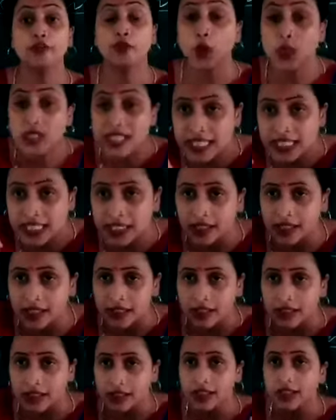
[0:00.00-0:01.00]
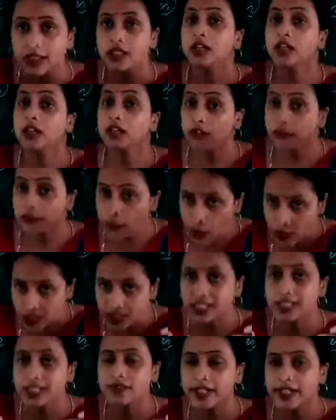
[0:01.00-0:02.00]
forcefully
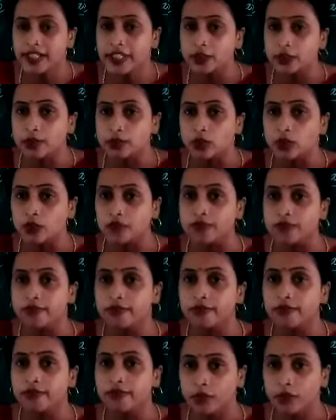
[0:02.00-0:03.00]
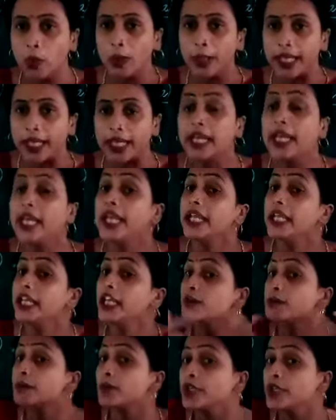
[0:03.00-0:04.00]
when it moves, okay,
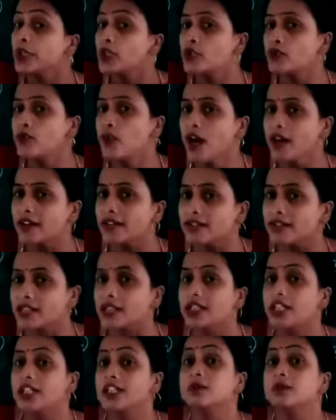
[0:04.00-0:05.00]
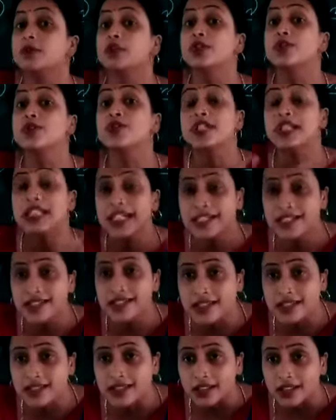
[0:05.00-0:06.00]
it produces what? It produces
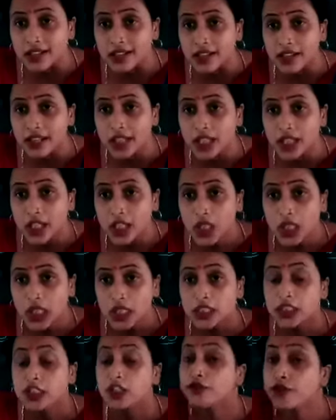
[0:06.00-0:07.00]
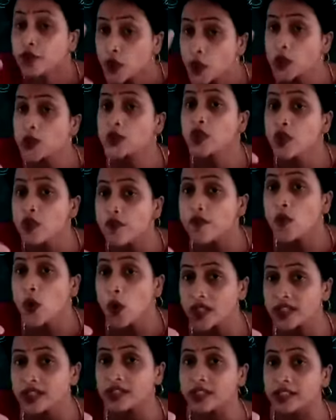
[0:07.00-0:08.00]
electricity. The force of
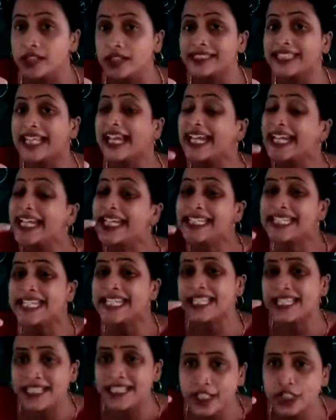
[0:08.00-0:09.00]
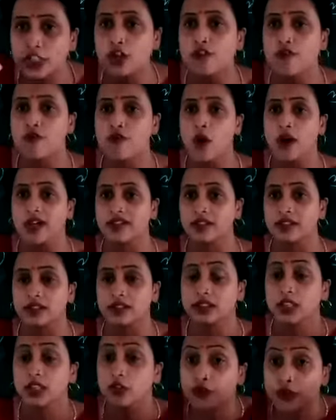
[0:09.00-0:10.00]
water, the intensity of water,
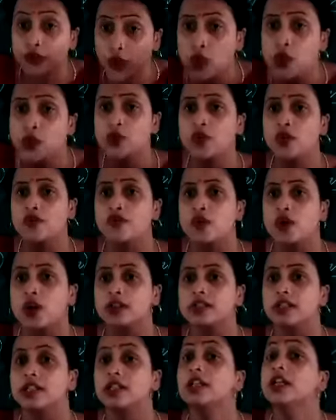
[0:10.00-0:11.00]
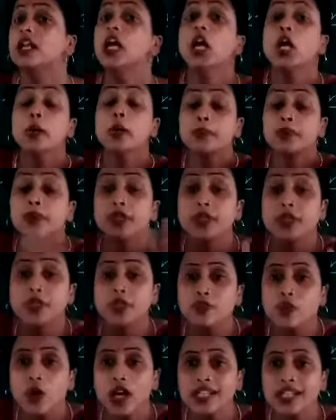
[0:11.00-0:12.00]
the force of water
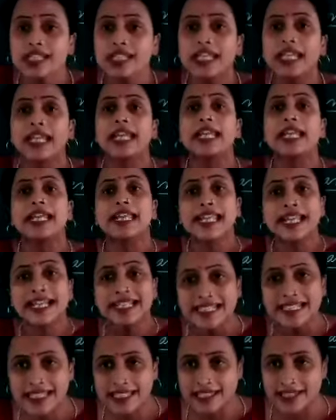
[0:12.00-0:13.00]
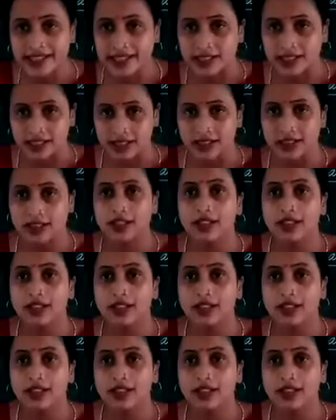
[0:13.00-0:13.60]
produces what? Electricity.